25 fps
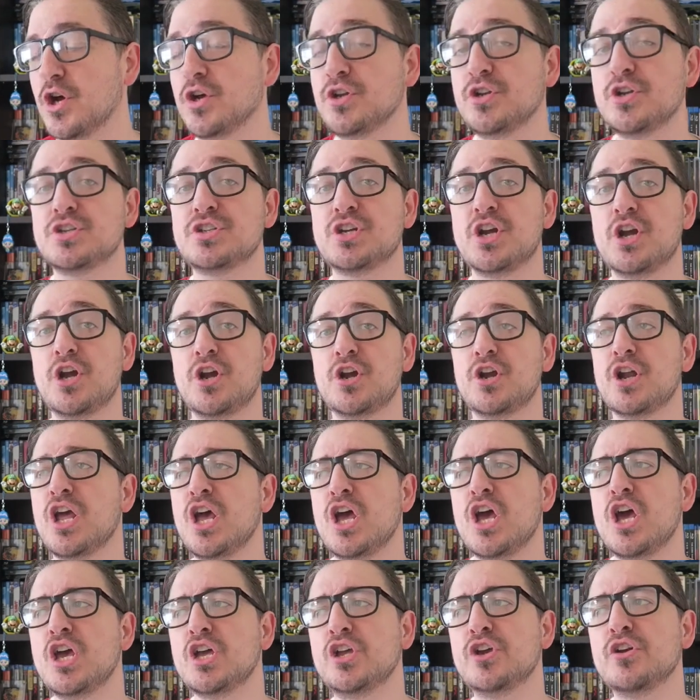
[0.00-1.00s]
On your turn,
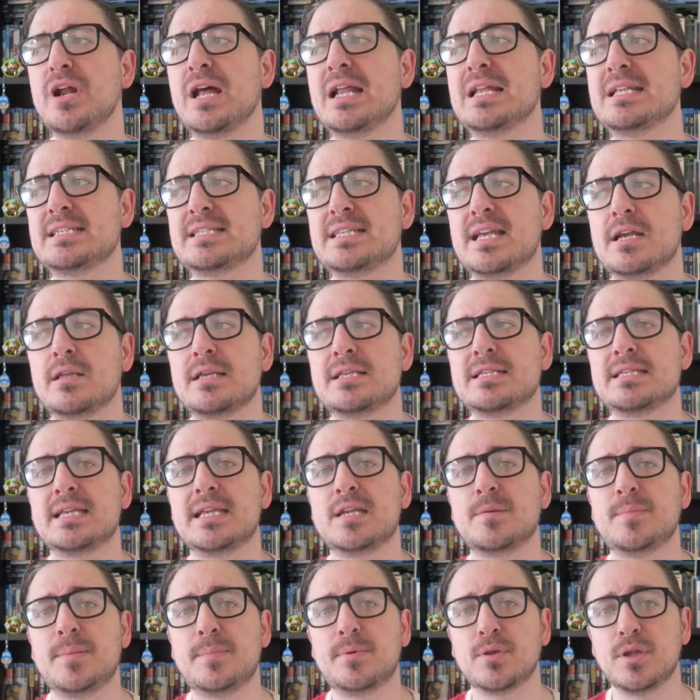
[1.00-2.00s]
you're not necessarily
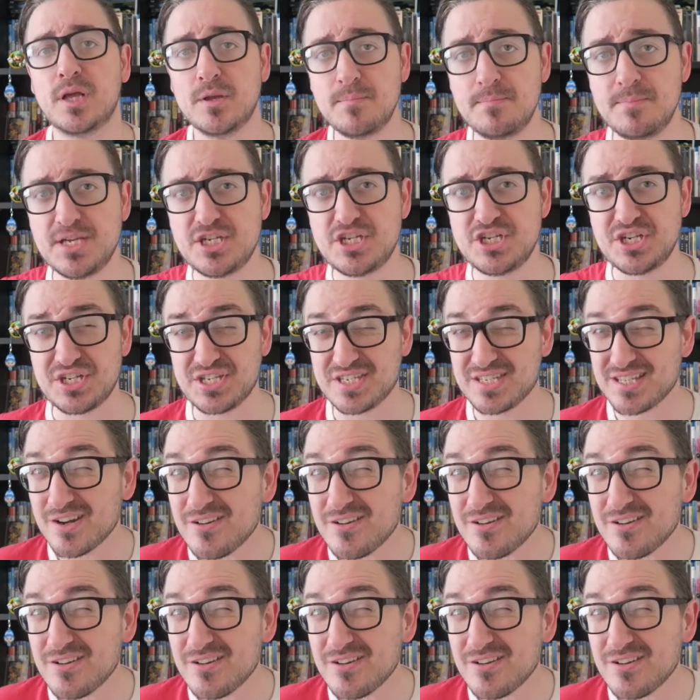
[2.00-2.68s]
sending people on missions.